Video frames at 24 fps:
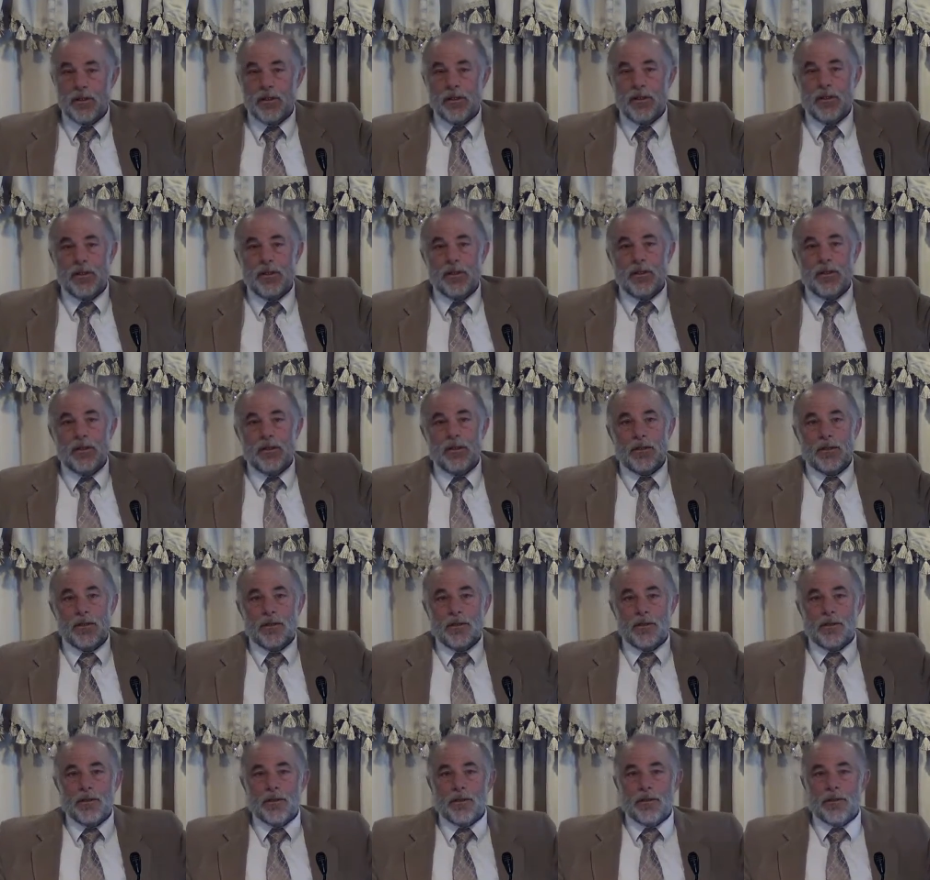
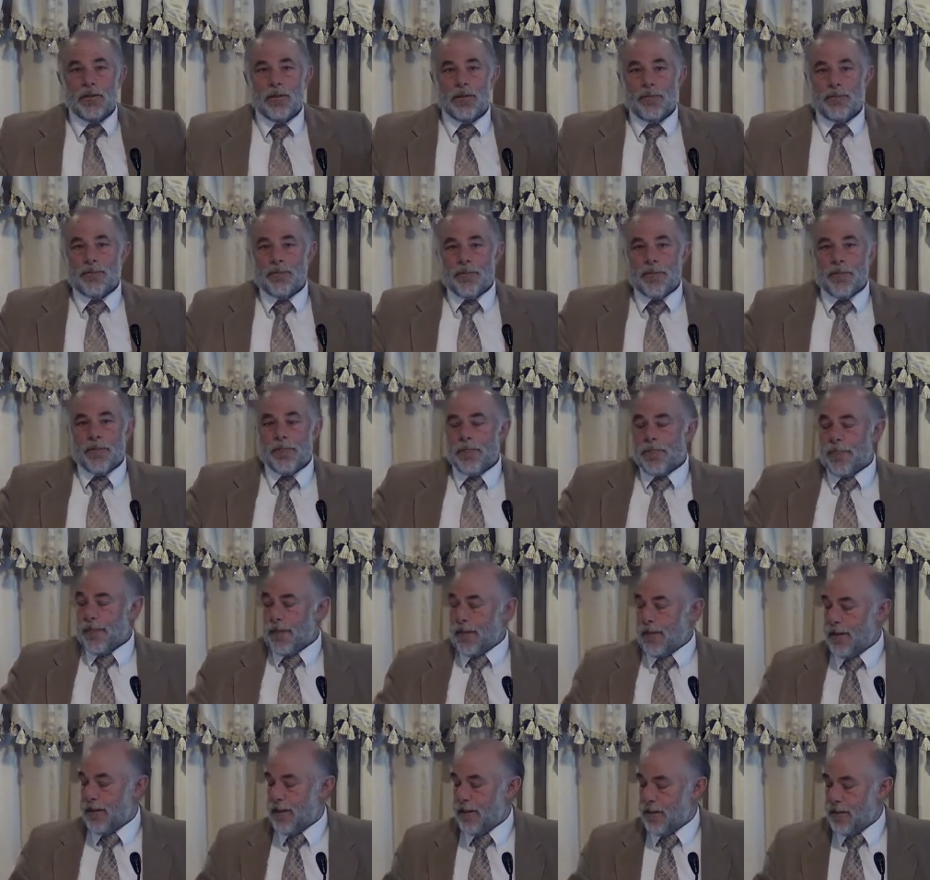
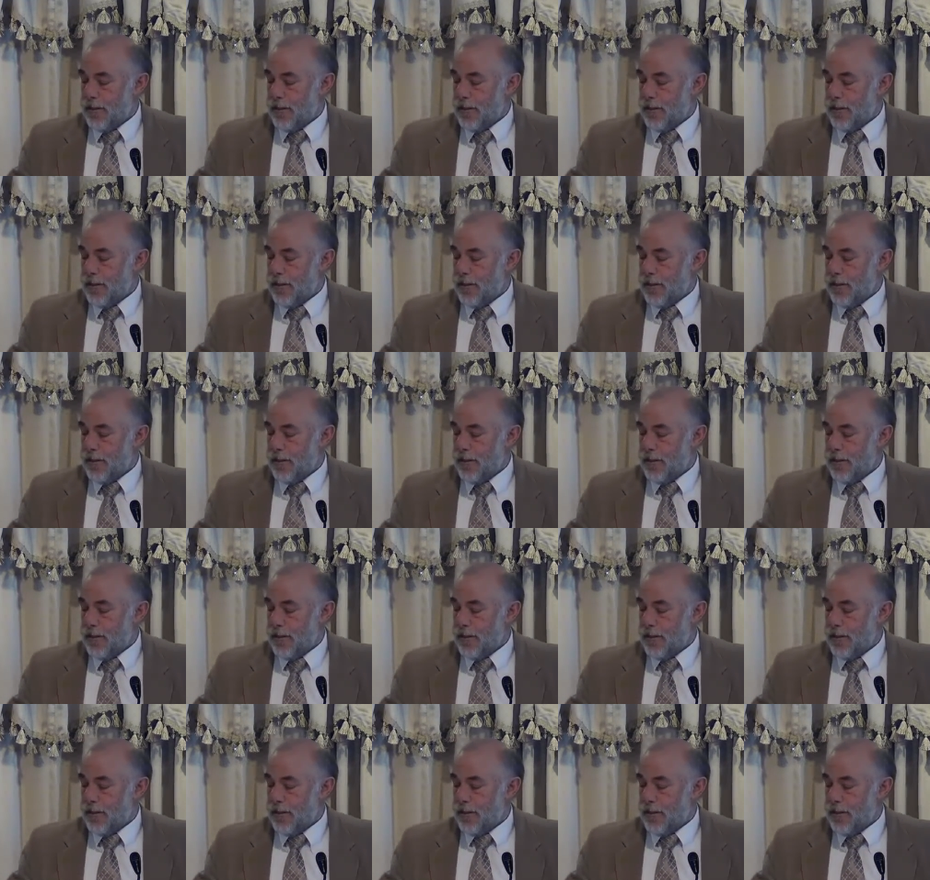(silence)